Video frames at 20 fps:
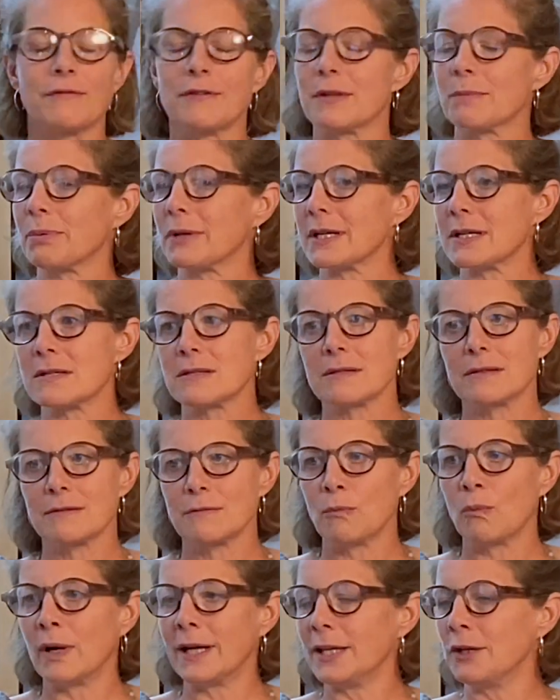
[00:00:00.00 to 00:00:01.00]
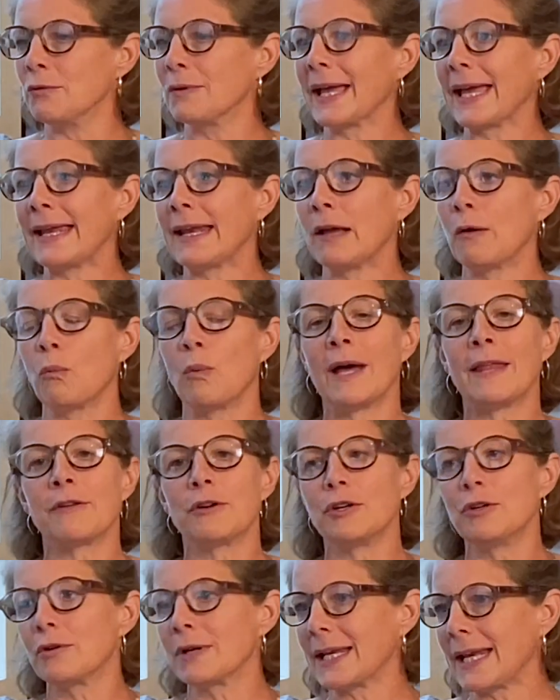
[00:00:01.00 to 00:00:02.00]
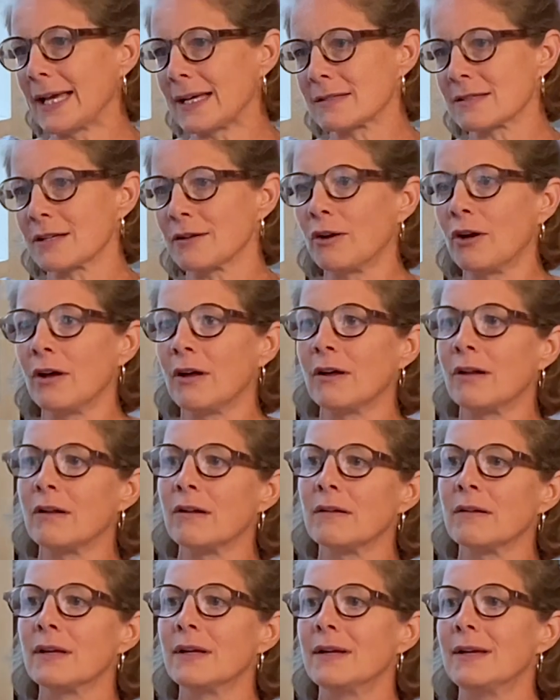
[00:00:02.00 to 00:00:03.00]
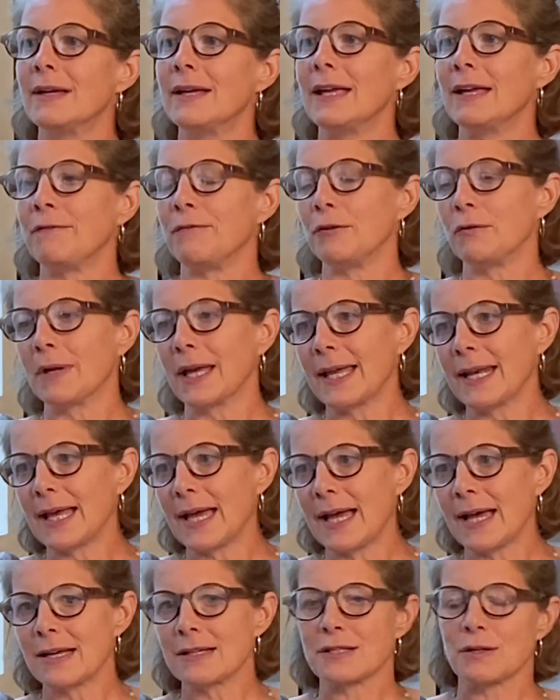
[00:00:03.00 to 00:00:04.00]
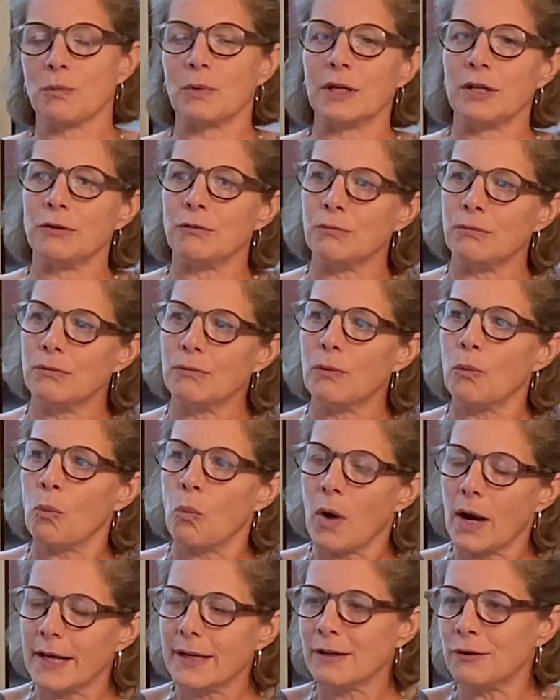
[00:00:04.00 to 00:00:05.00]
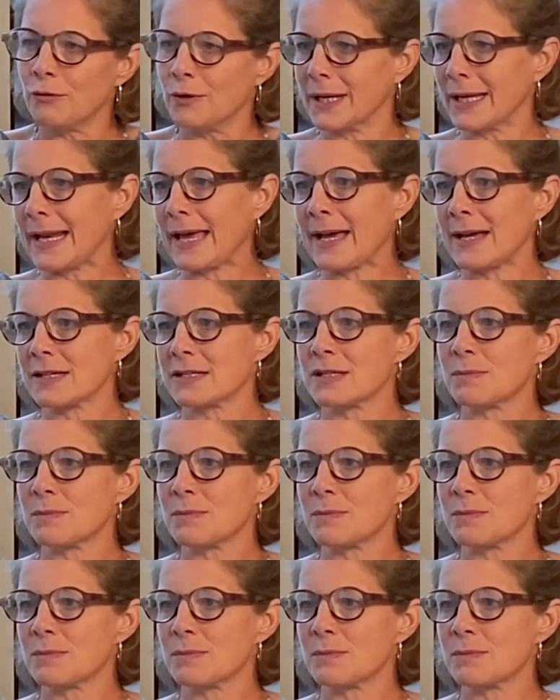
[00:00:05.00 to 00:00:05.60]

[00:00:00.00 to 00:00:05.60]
the place. What you the, can, whether you can ask at all, yeah. you can ask, what you what you can ask